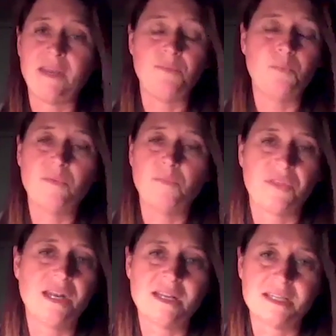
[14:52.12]

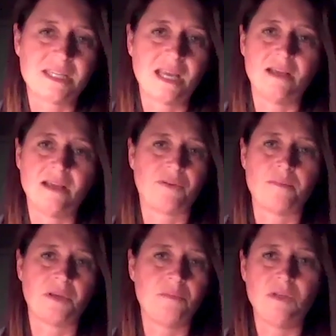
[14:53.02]
within a state, from
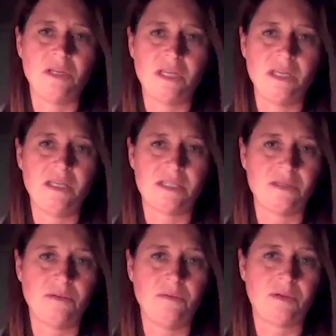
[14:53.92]
community
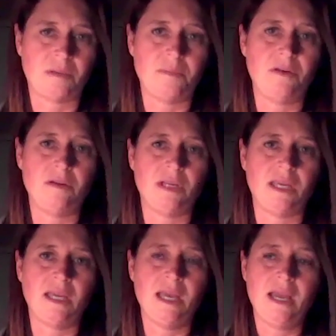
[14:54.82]
to
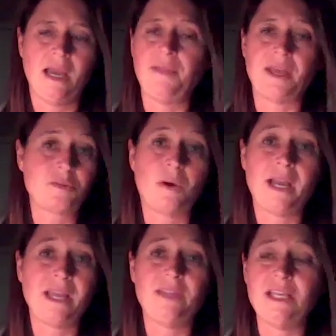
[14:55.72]
community. And that's
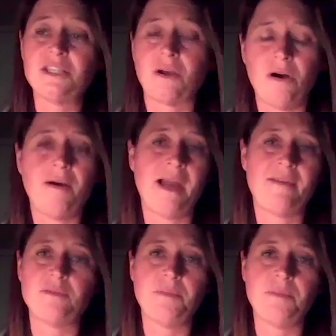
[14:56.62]
why these all
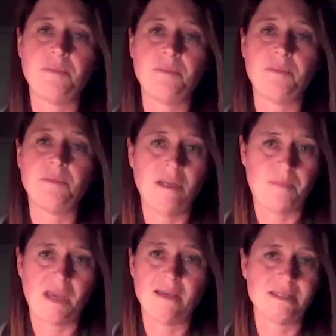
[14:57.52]
have to be
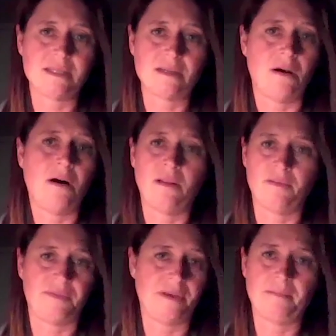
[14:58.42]
community based, all
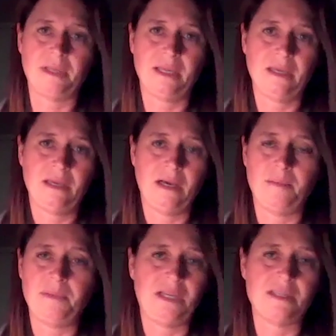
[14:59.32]
of them.
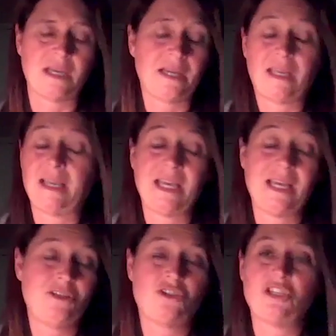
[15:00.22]
because again, there's